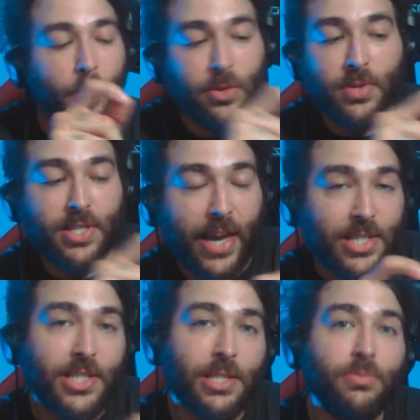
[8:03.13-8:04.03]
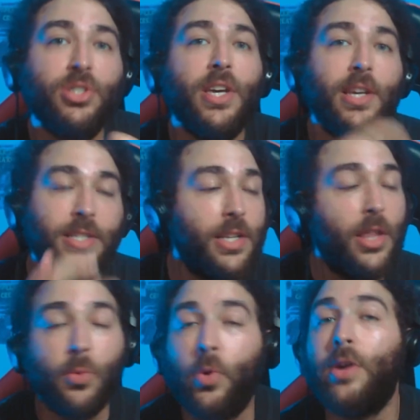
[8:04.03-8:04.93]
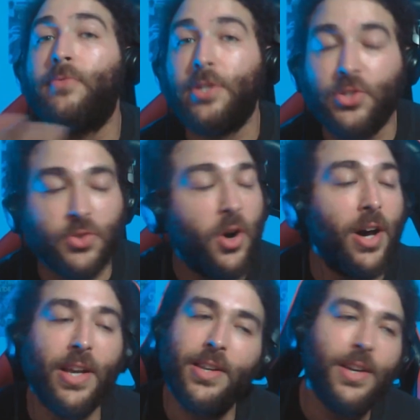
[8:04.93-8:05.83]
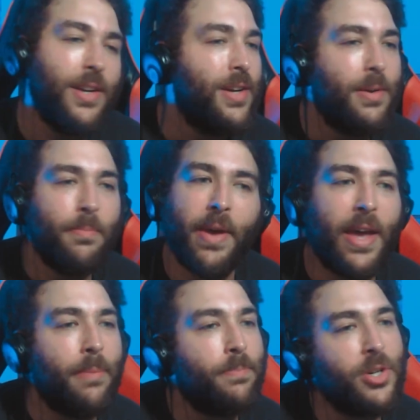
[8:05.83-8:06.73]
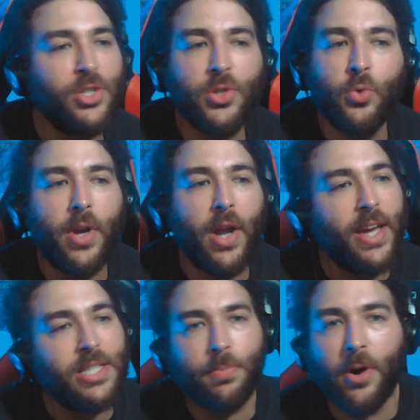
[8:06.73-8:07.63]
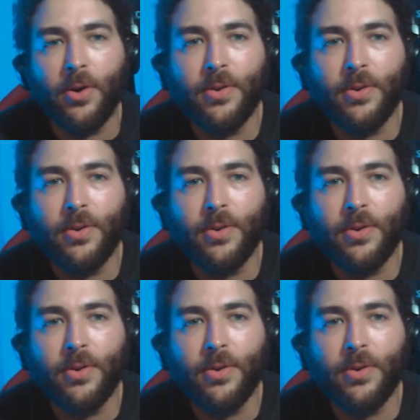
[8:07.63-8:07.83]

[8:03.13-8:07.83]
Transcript: when you sketching some shit, it's another word for drawing. Man, Push too nice, bro.